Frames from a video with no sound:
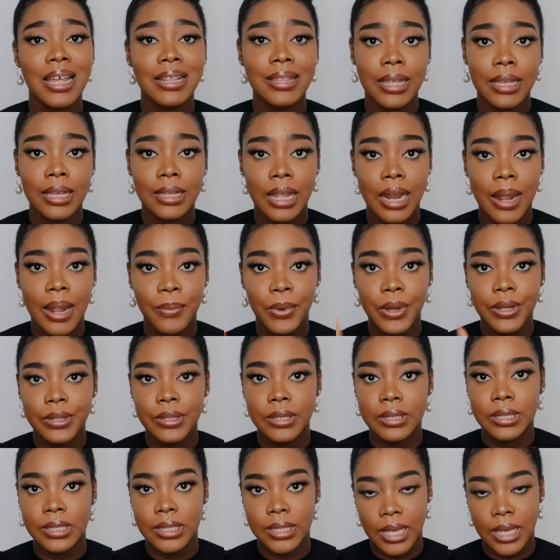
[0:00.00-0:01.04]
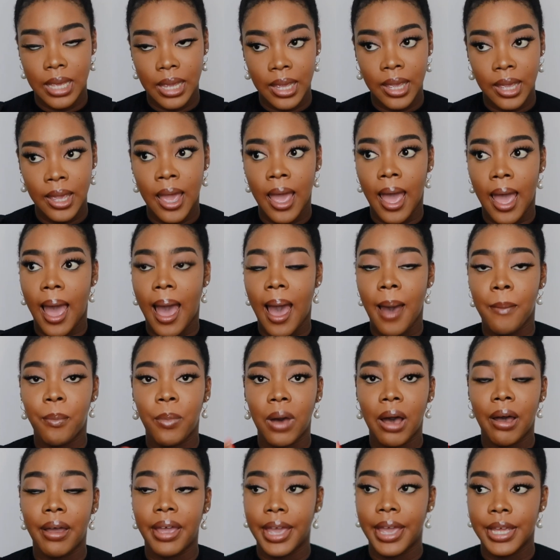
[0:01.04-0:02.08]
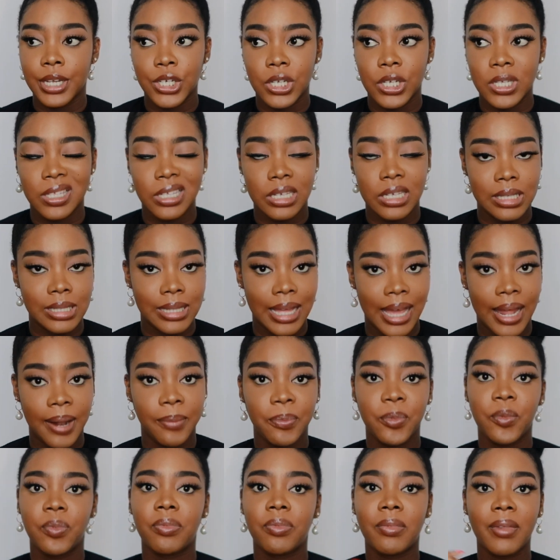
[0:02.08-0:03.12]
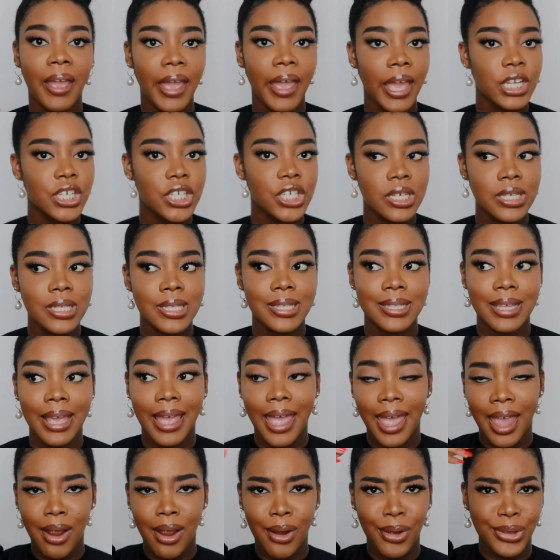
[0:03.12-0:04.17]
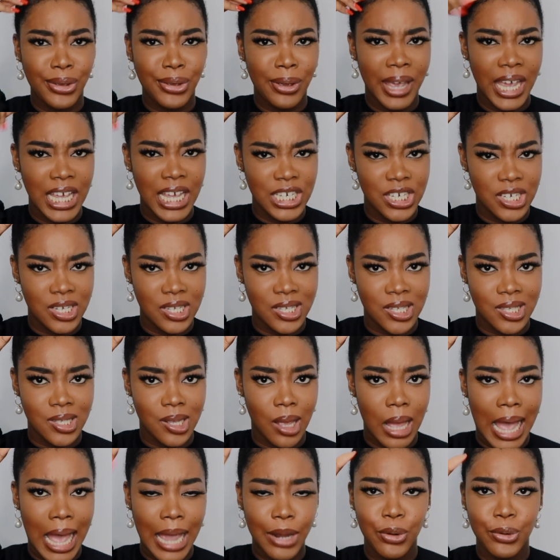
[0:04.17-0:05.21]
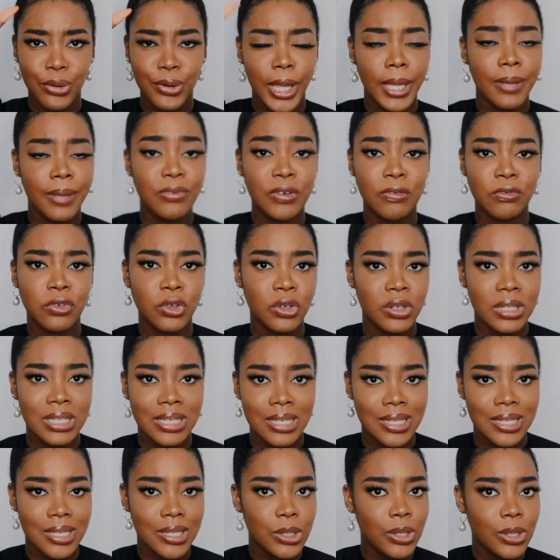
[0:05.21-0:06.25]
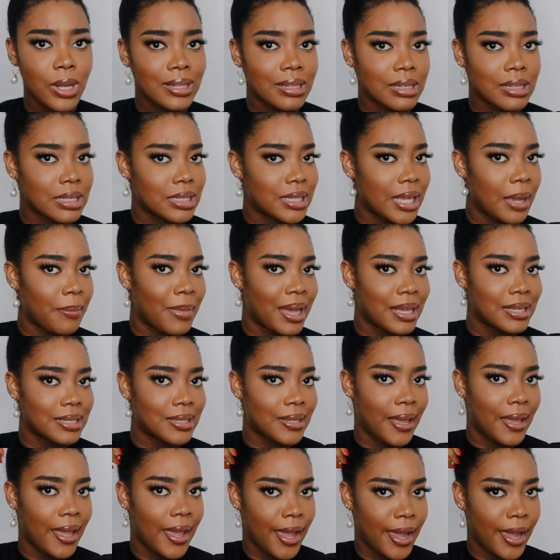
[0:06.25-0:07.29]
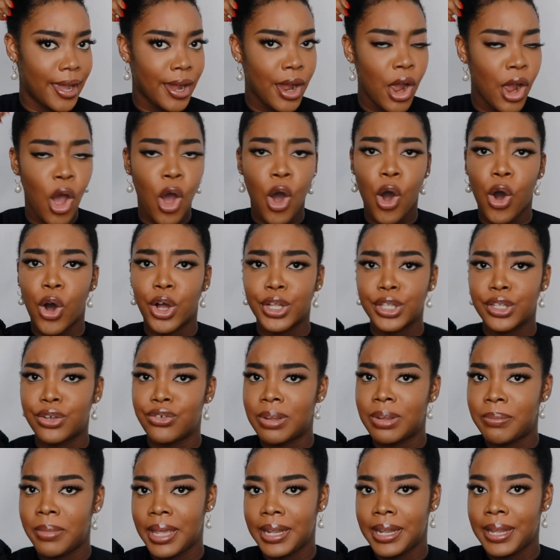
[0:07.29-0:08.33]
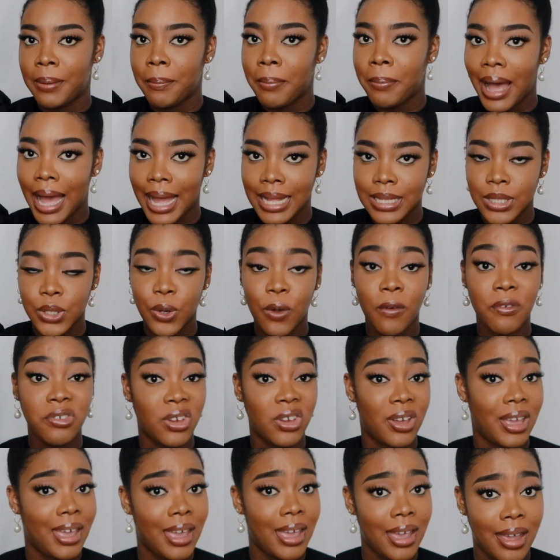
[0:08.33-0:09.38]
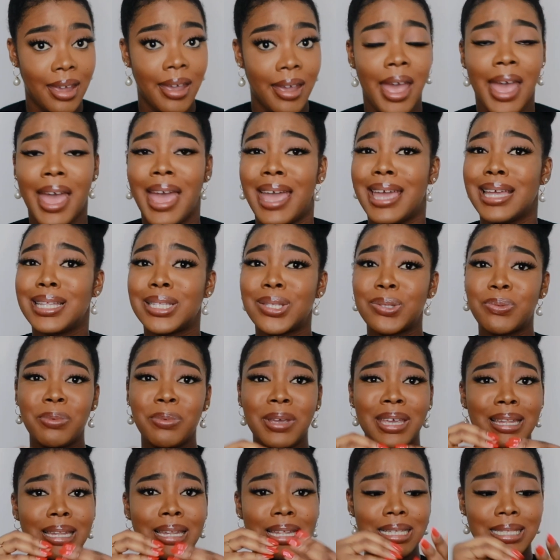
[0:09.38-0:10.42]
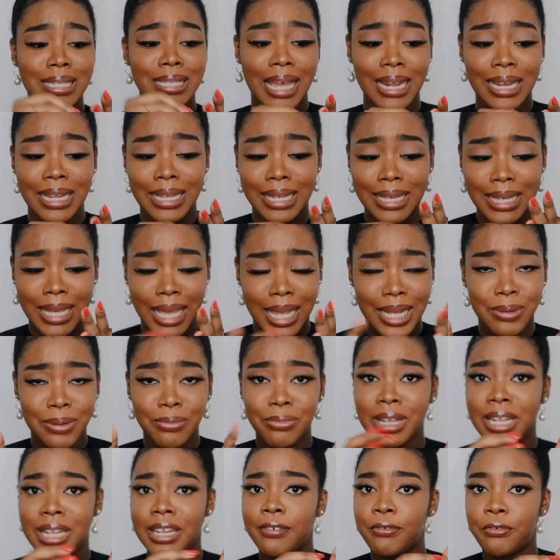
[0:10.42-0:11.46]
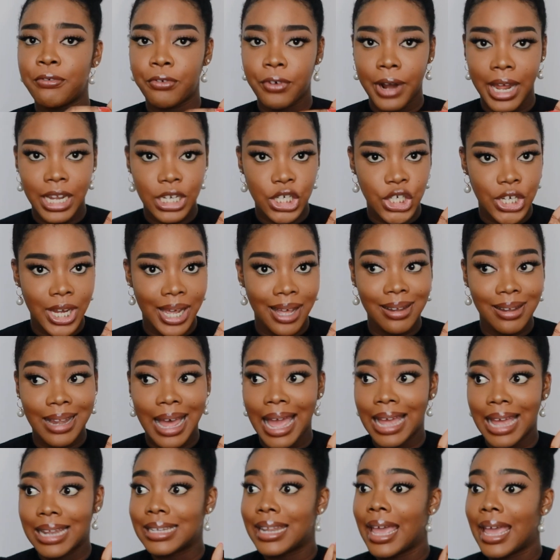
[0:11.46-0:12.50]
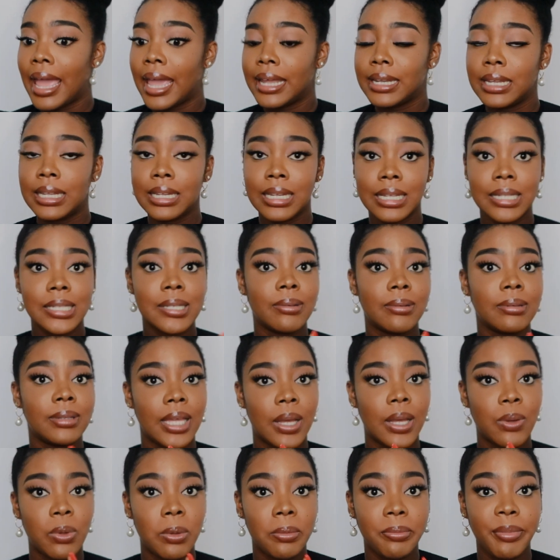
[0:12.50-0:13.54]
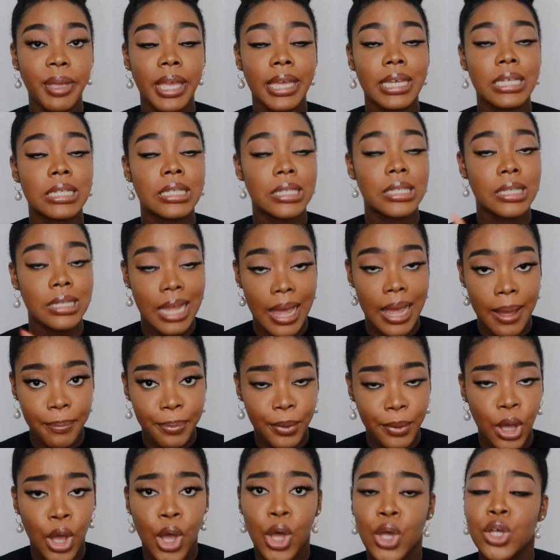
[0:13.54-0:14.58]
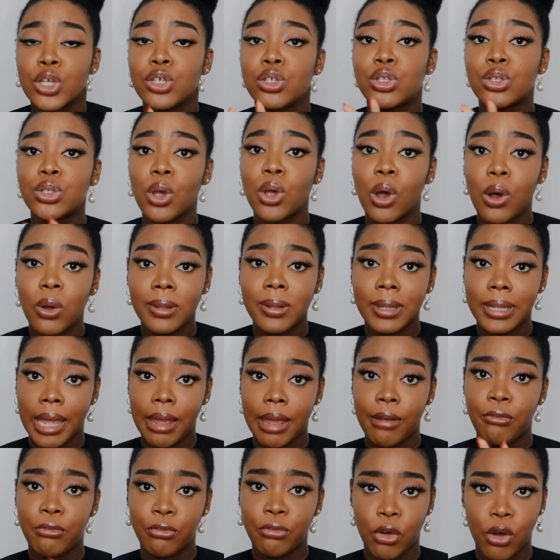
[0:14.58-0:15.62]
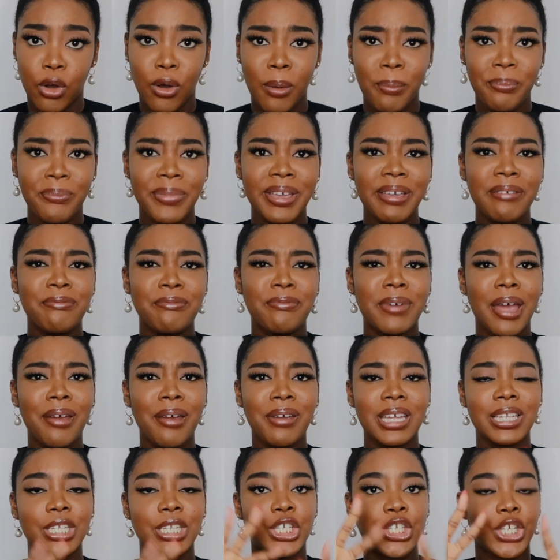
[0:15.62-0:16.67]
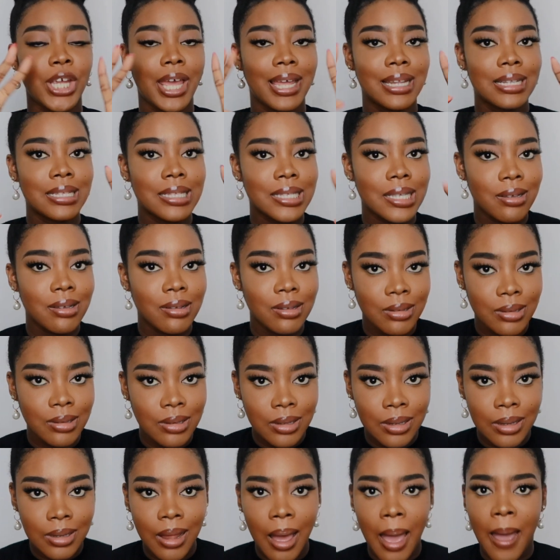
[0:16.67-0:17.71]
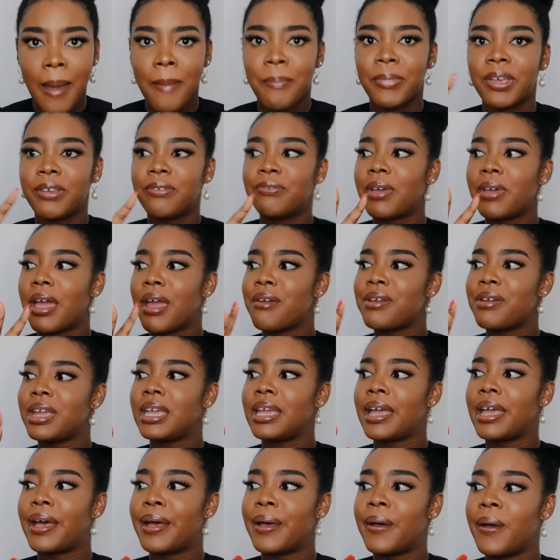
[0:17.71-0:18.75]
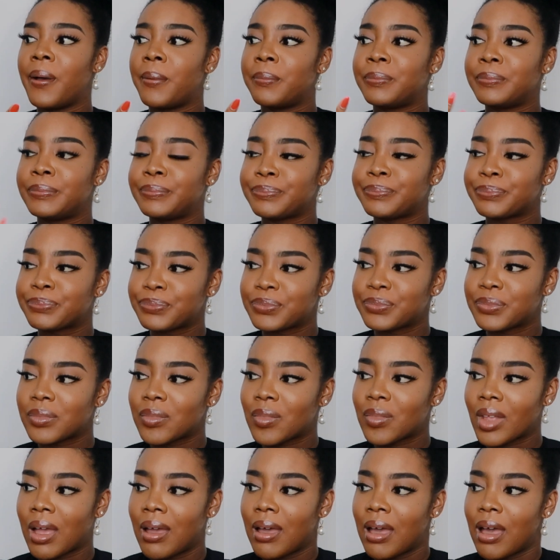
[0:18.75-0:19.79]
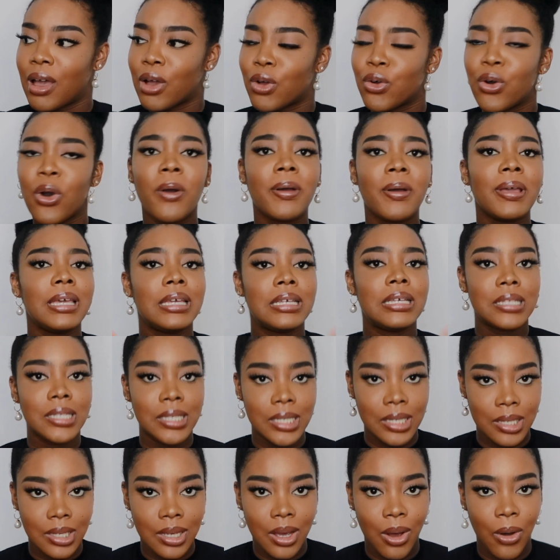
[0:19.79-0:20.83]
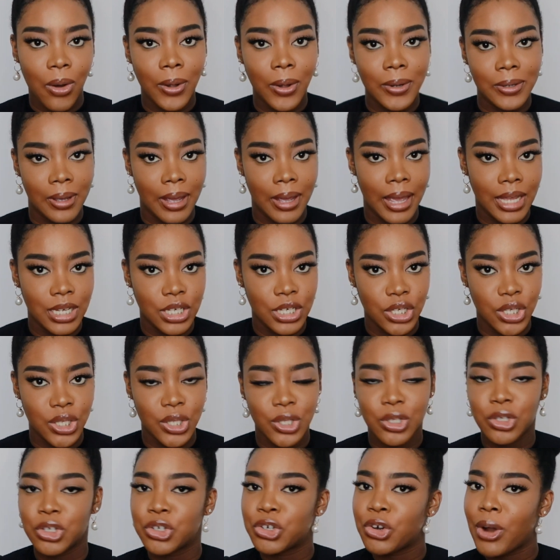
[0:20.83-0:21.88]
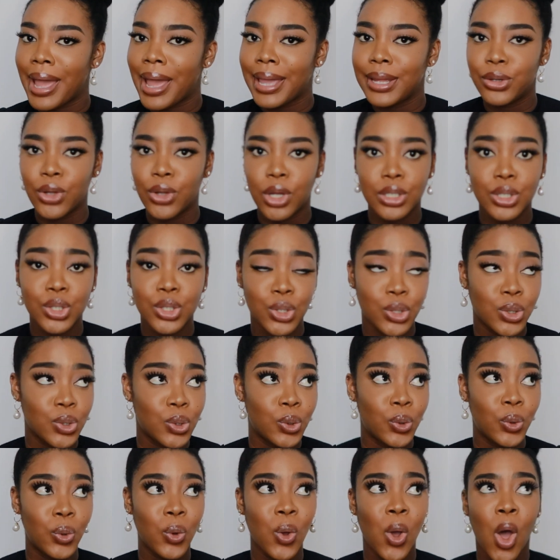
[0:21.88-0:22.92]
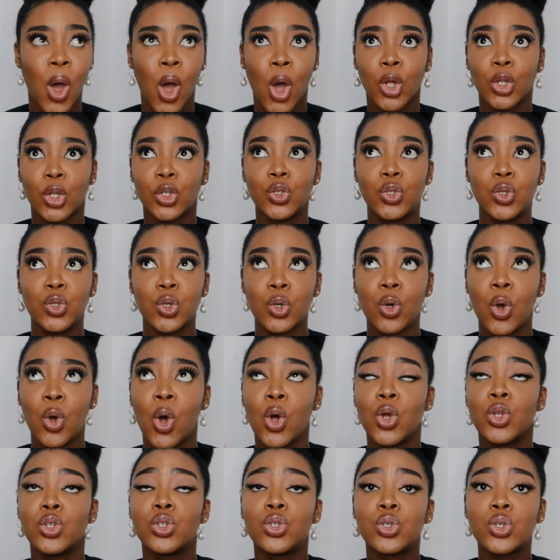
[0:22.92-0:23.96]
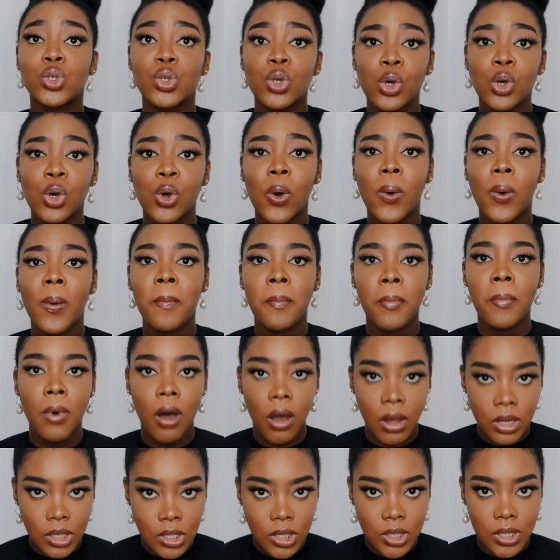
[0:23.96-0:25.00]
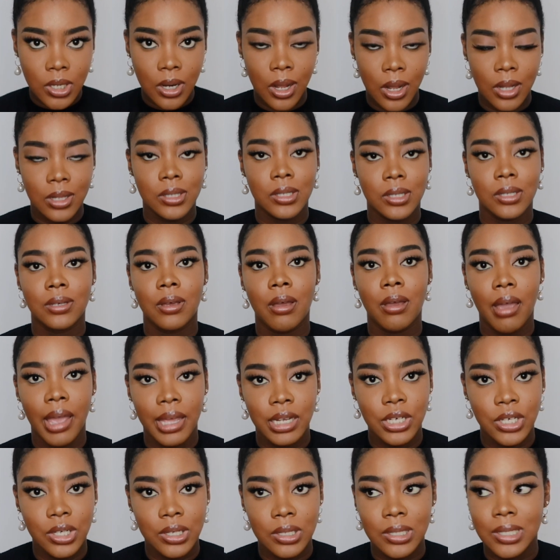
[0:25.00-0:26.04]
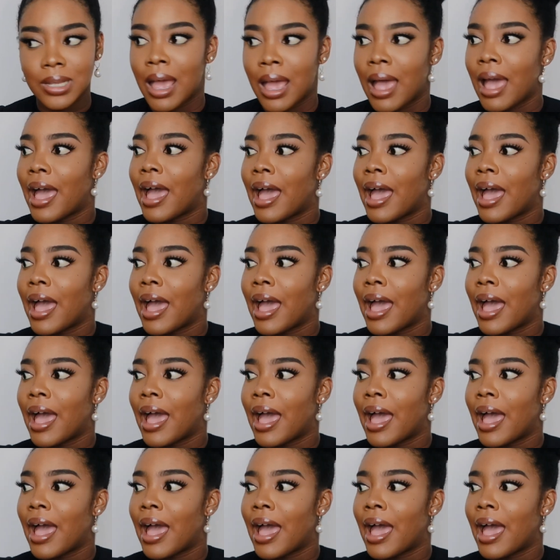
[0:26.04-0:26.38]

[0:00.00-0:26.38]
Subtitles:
Another thing that I'm going to say about edges is that edges, the hair on your edges, I don't know if you've noticed, it's not the same as the hair on the remaining part of your hair. It's really delicate, really fragile, and any little thing will make it snap. So therefore, be very gentle, be very go easy on your edges. Try not to do too much to your edges.